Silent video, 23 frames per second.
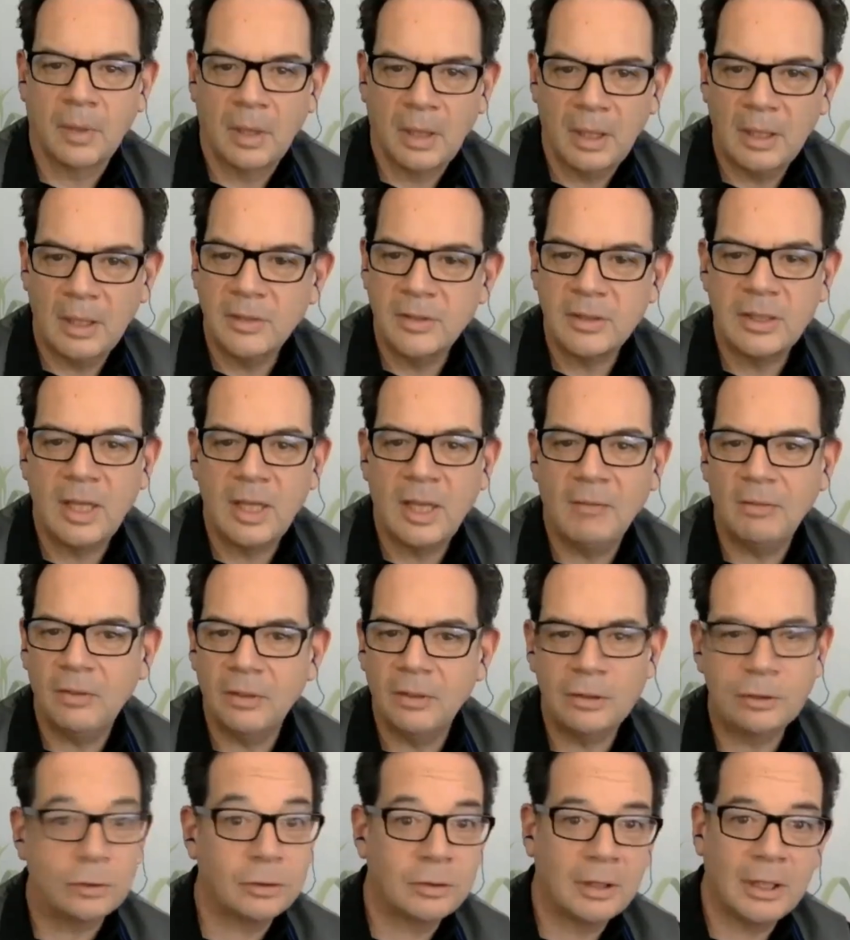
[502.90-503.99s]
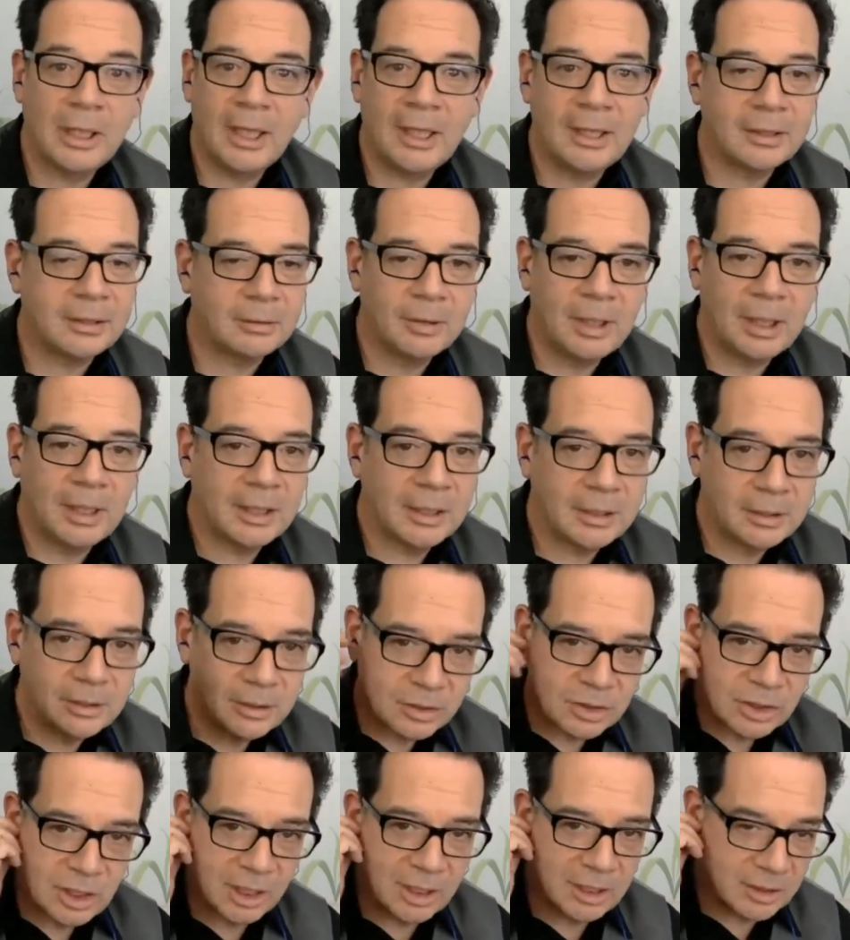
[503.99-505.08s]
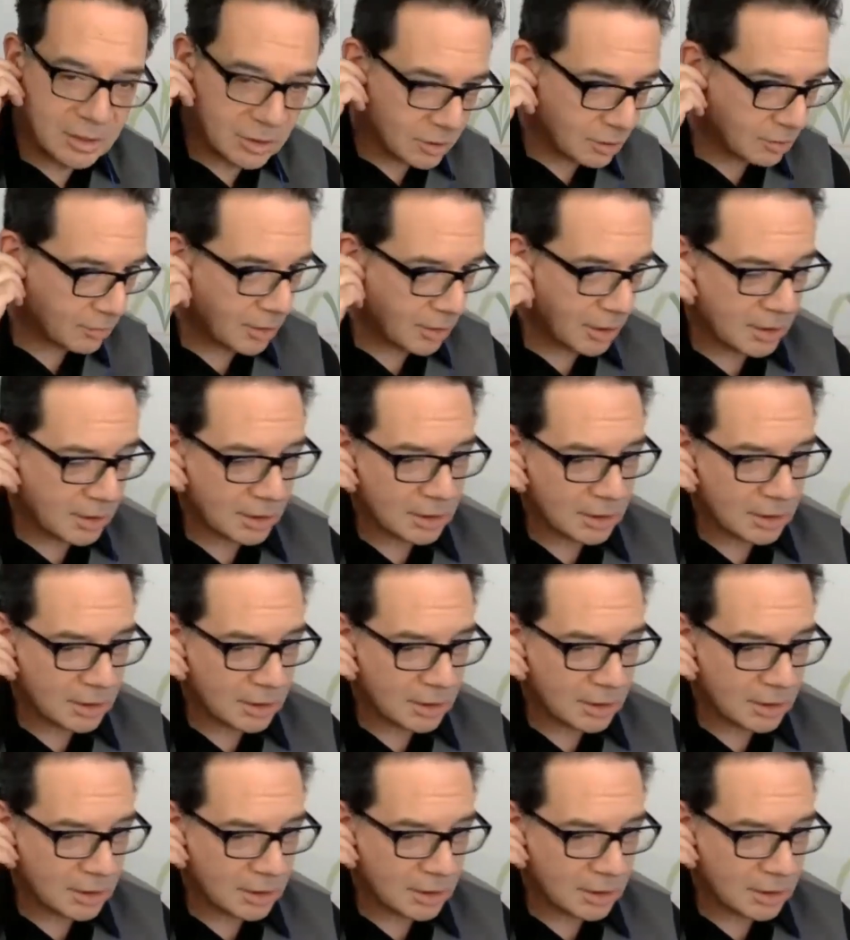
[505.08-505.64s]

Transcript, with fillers: it's never too late, really, to change, right?